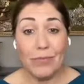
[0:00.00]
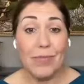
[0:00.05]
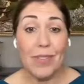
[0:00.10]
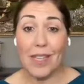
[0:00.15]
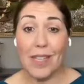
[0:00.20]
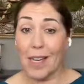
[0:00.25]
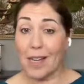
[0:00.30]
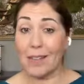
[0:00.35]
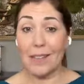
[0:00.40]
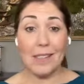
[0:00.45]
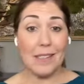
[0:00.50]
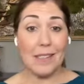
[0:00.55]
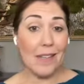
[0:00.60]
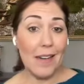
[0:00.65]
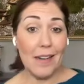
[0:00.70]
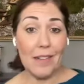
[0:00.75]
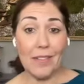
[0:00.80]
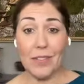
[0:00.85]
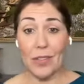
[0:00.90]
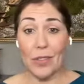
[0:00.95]
the ugly
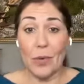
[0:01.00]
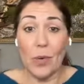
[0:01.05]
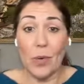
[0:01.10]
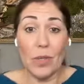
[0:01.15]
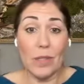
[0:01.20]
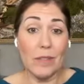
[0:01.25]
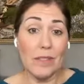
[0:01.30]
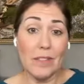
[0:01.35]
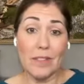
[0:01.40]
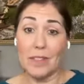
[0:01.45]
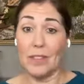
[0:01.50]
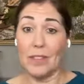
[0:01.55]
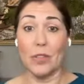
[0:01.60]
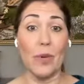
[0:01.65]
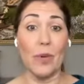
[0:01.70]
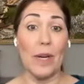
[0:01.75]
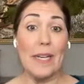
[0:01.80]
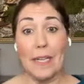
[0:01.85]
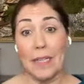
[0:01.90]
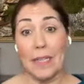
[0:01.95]
side of your
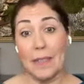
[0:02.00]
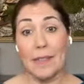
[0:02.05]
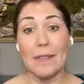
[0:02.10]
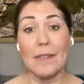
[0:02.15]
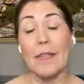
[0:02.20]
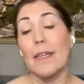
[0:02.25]
greatness.